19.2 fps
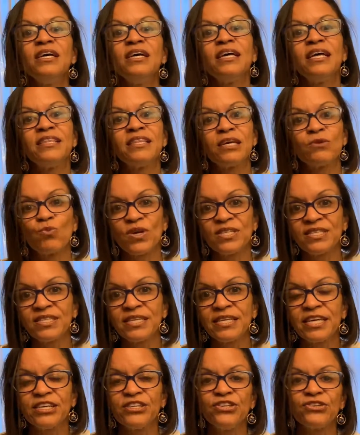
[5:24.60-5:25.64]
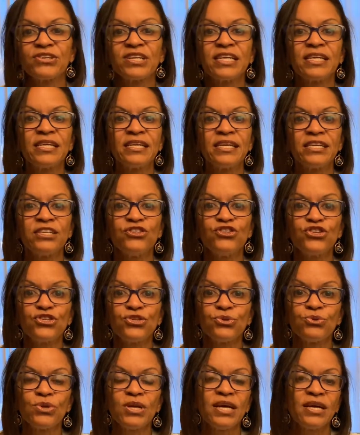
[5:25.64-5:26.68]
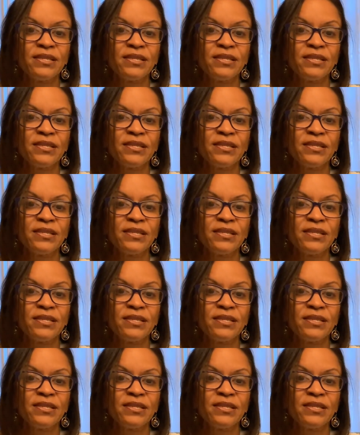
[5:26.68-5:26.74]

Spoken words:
and then once again you're getting into